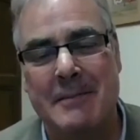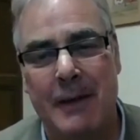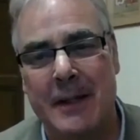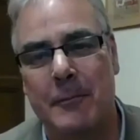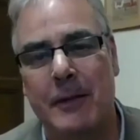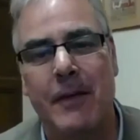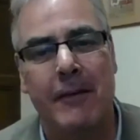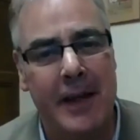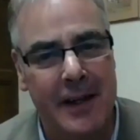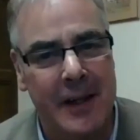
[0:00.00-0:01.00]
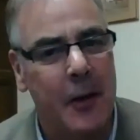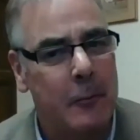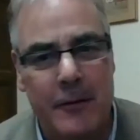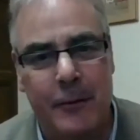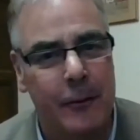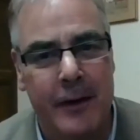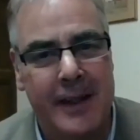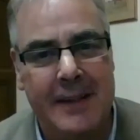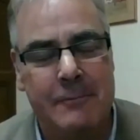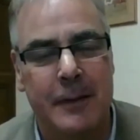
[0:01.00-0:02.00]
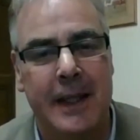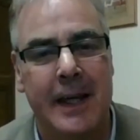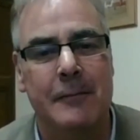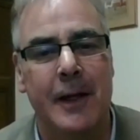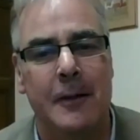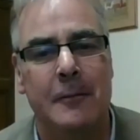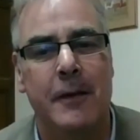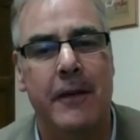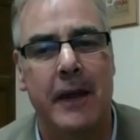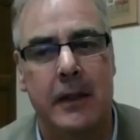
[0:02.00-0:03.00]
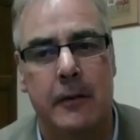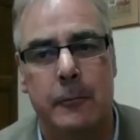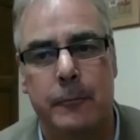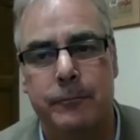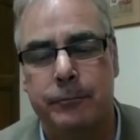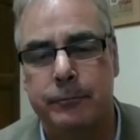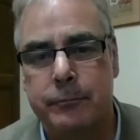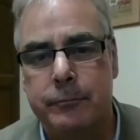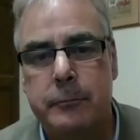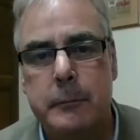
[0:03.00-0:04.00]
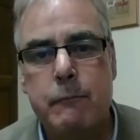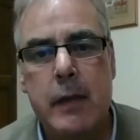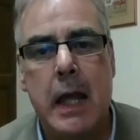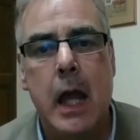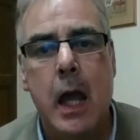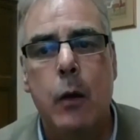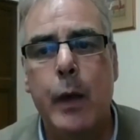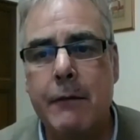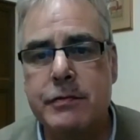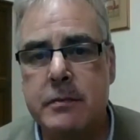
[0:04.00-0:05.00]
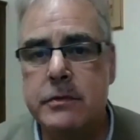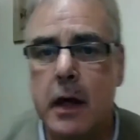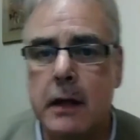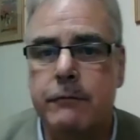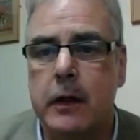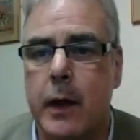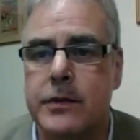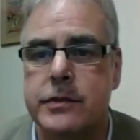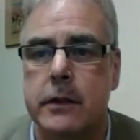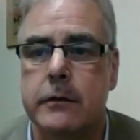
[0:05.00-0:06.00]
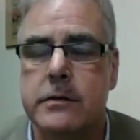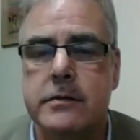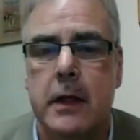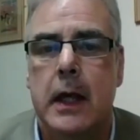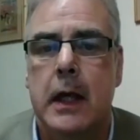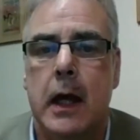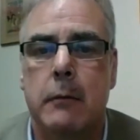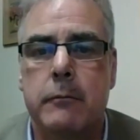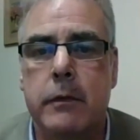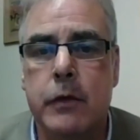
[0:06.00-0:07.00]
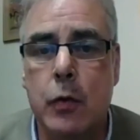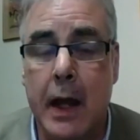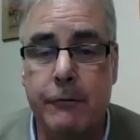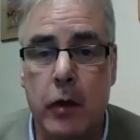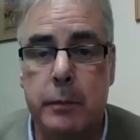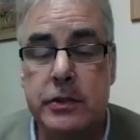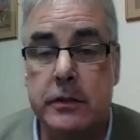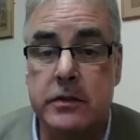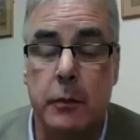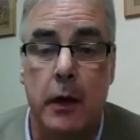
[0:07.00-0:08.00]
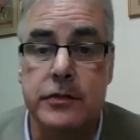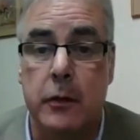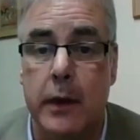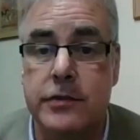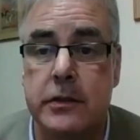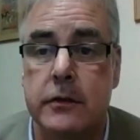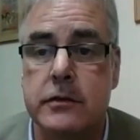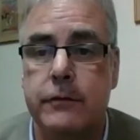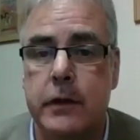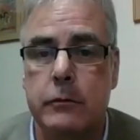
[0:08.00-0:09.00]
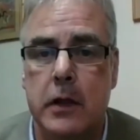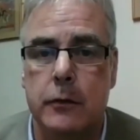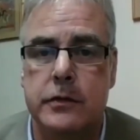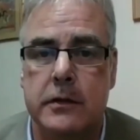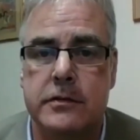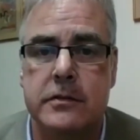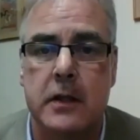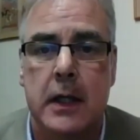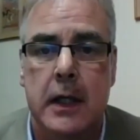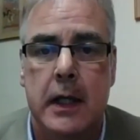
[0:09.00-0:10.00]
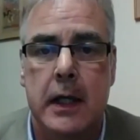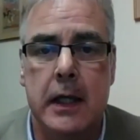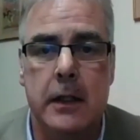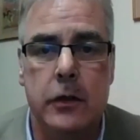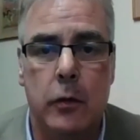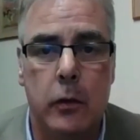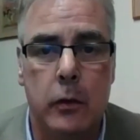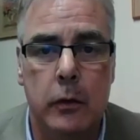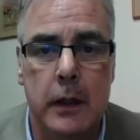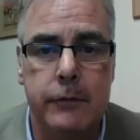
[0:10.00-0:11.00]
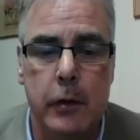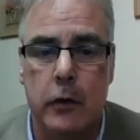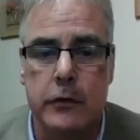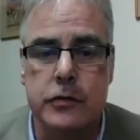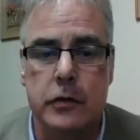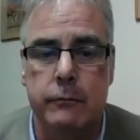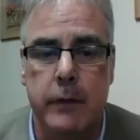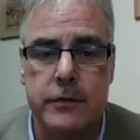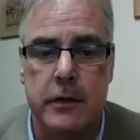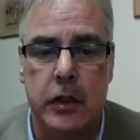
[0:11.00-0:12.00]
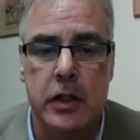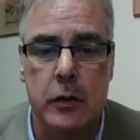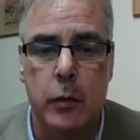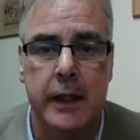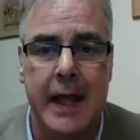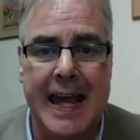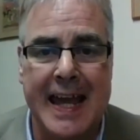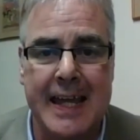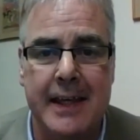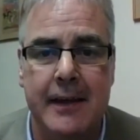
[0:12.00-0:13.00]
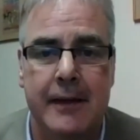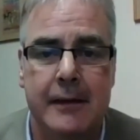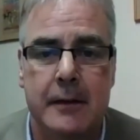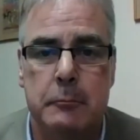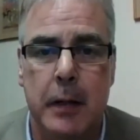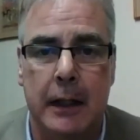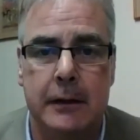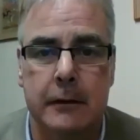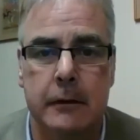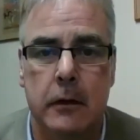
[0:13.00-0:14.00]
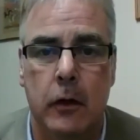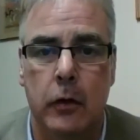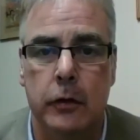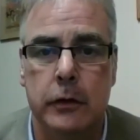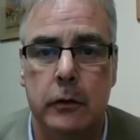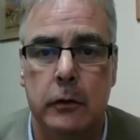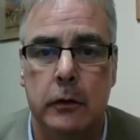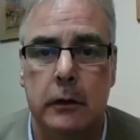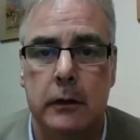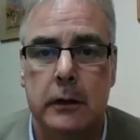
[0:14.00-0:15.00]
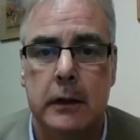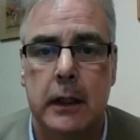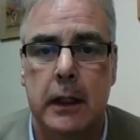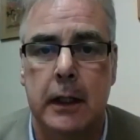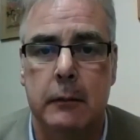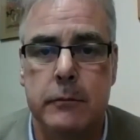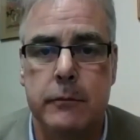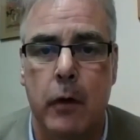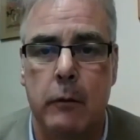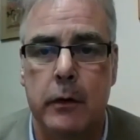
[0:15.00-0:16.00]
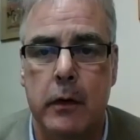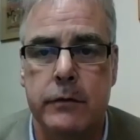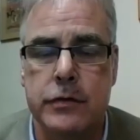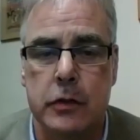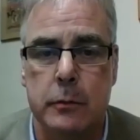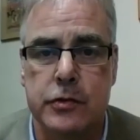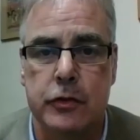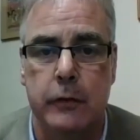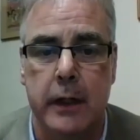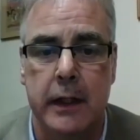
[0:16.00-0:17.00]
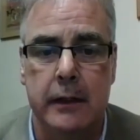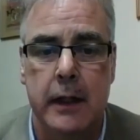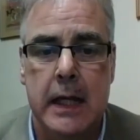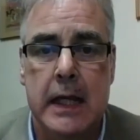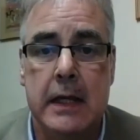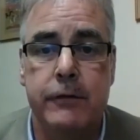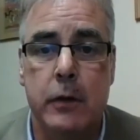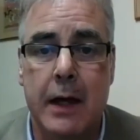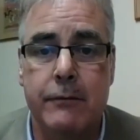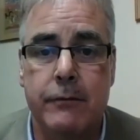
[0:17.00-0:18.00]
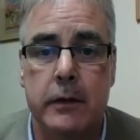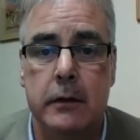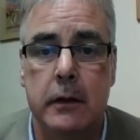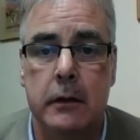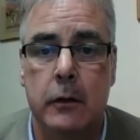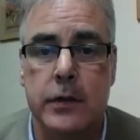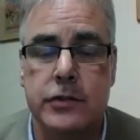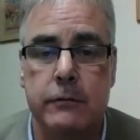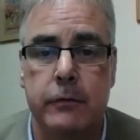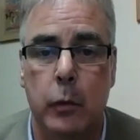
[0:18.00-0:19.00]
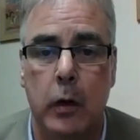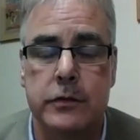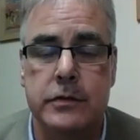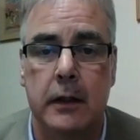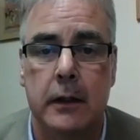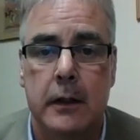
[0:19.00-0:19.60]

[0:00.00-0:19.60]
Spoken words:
played on me very early on before he even became known, but thank you. We have some time for questions. You have the opportunity to ask questions. If you notice if you look on Zoom, there's a Q&A button on your on the Zoom screen. If you have a question for Walter,